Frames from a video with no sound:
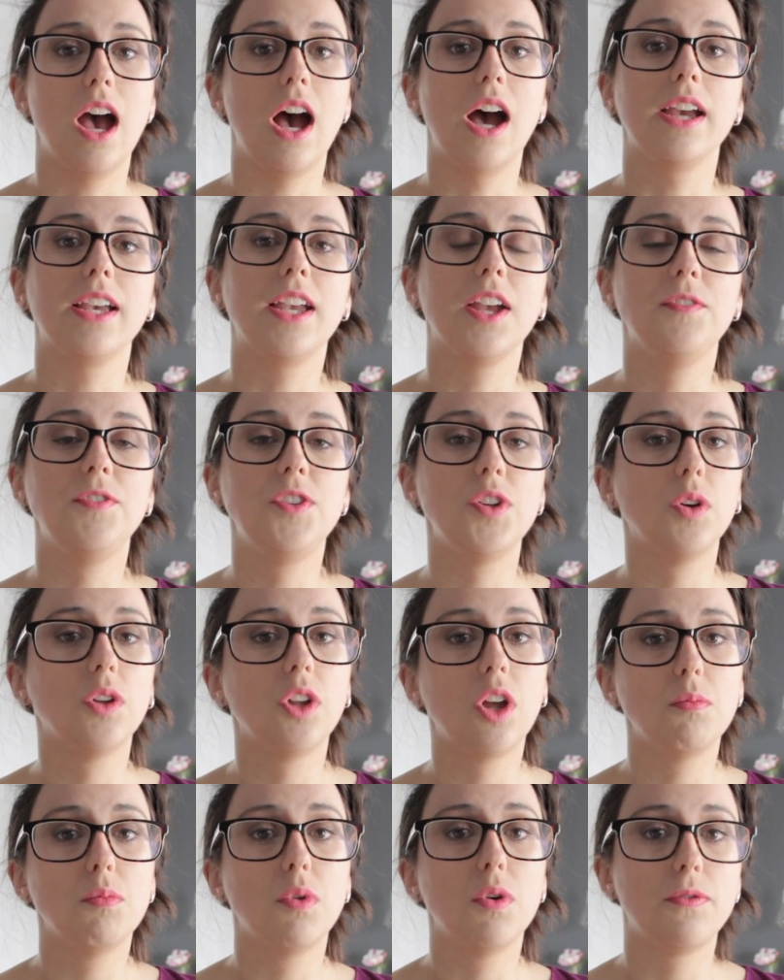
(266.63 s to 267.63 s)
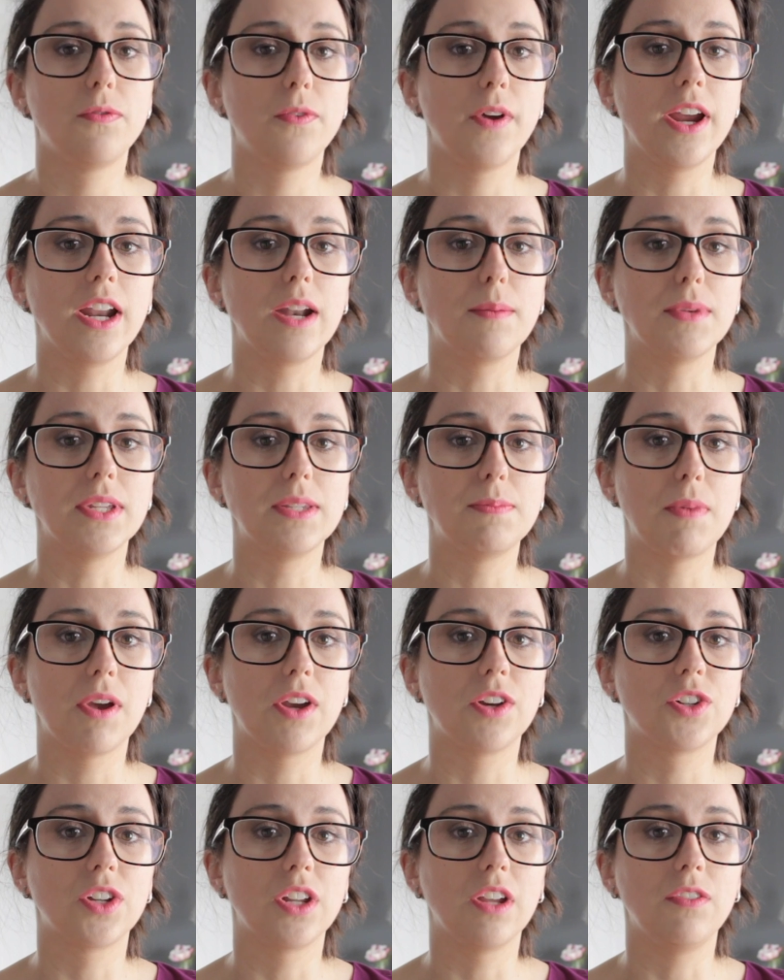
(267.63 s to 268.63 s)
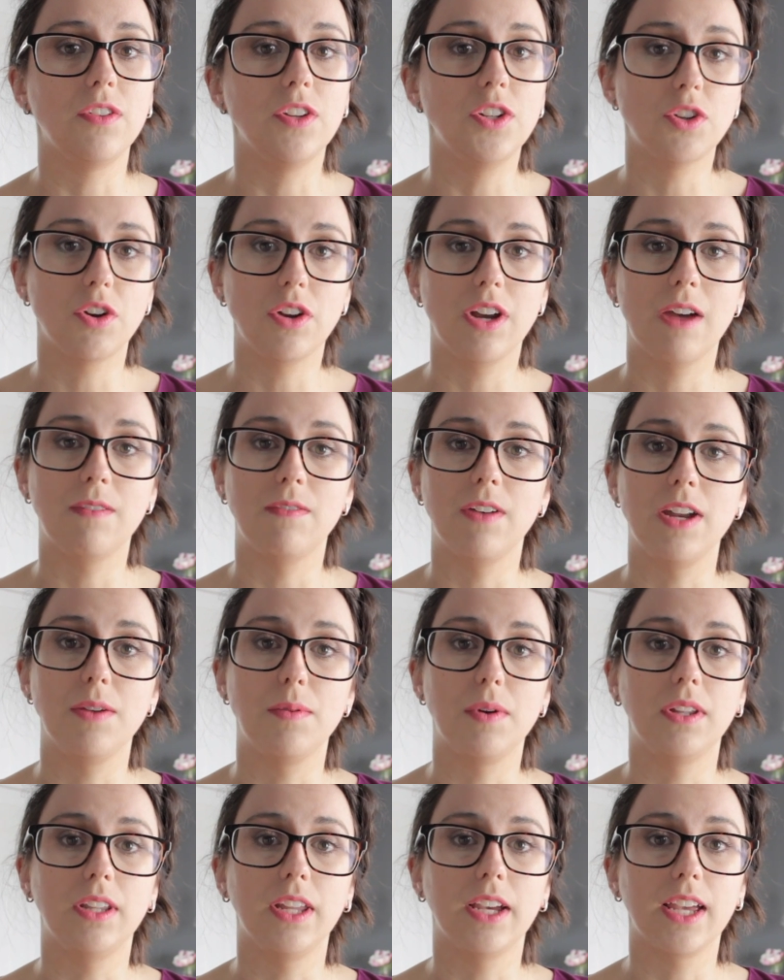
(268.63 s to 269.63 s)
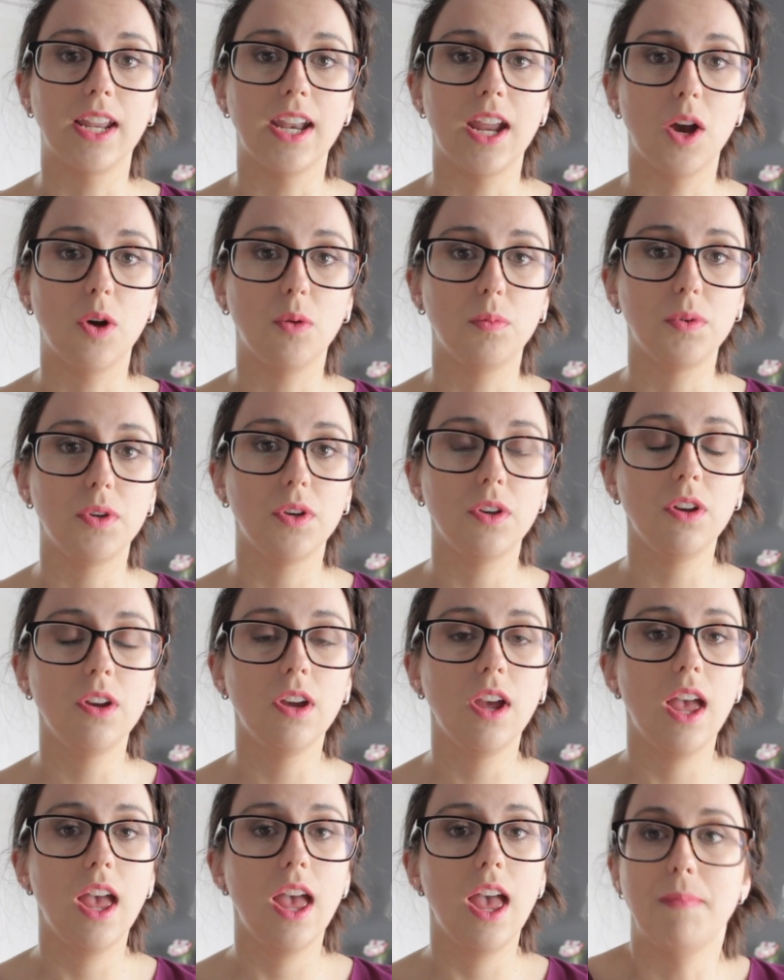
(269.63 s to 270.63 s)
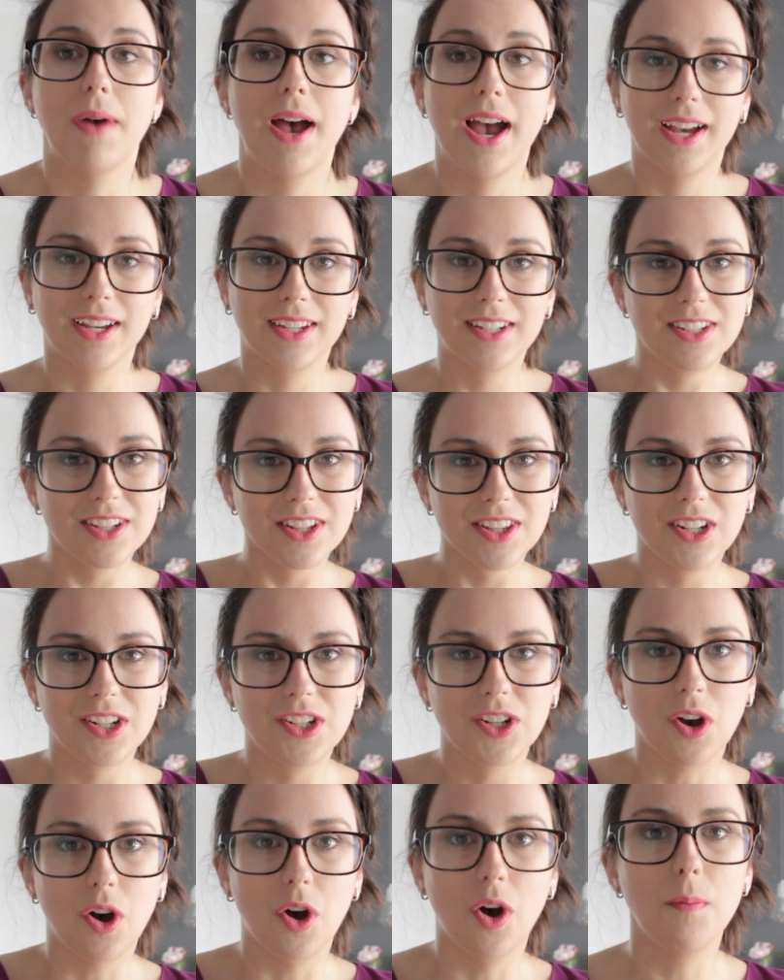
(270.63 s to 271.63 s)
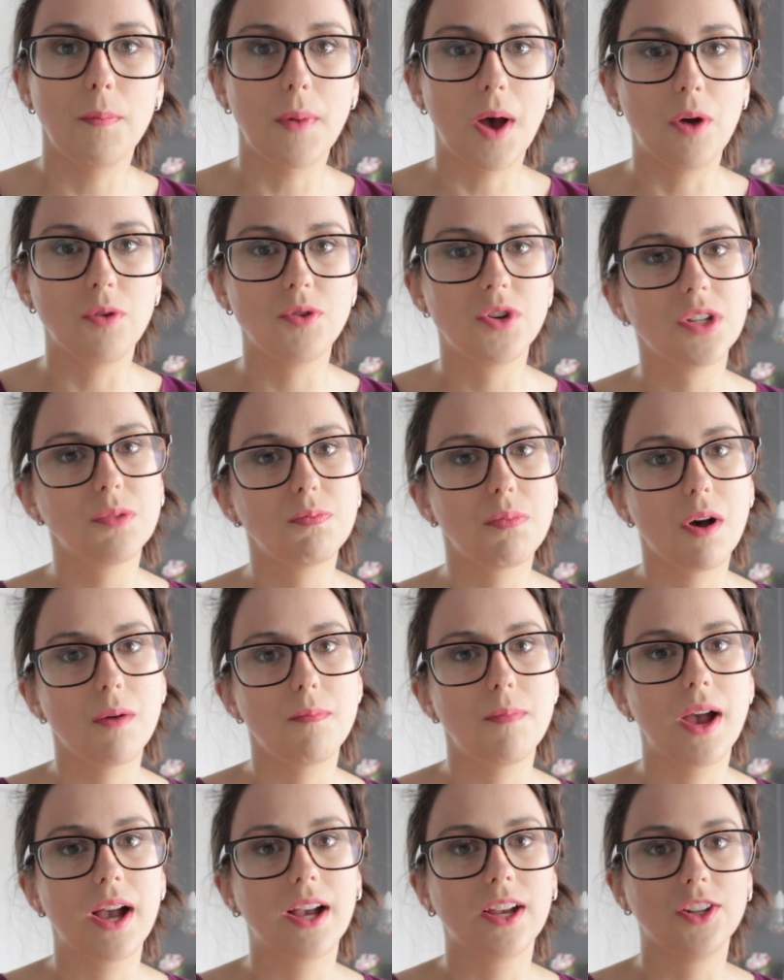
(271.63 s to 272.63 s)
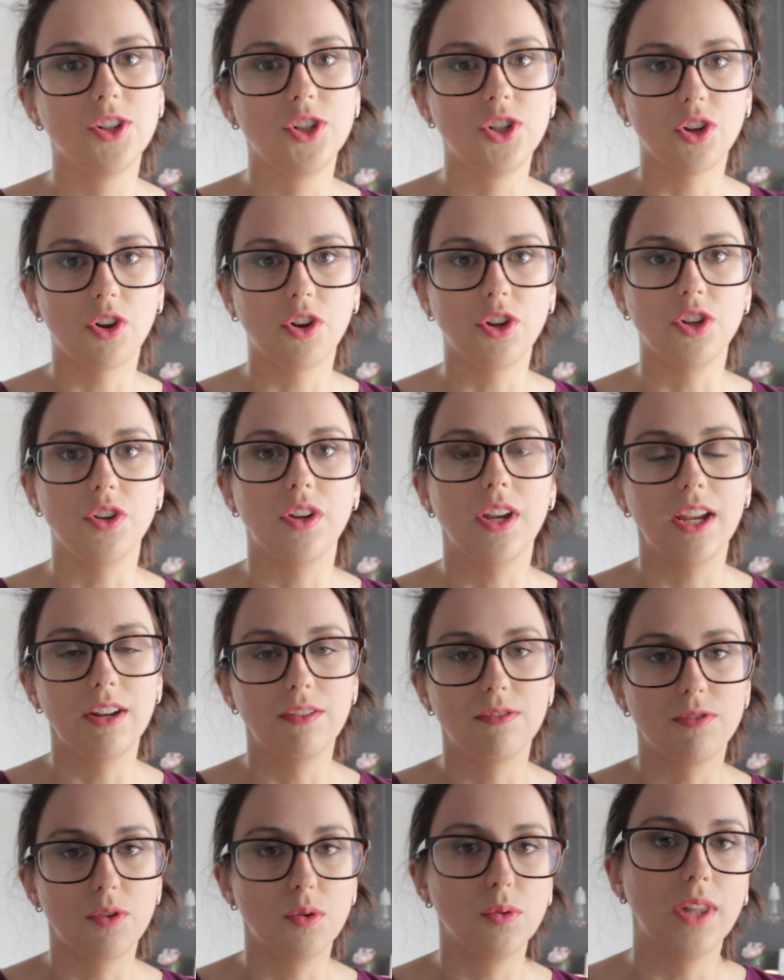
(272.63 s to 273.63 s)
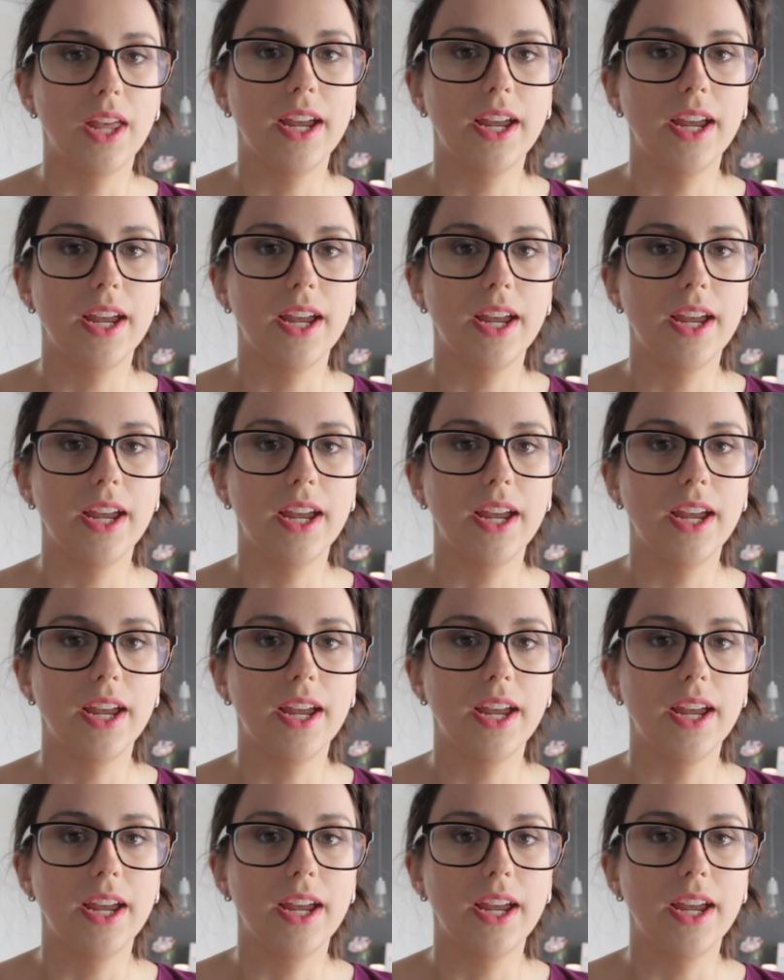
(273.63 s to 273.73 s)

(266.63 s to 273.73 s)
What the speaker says: It gives you a lot more freedom, especially if you don't have anyone that can help you. Back to the top, I'll just pop back and show you in full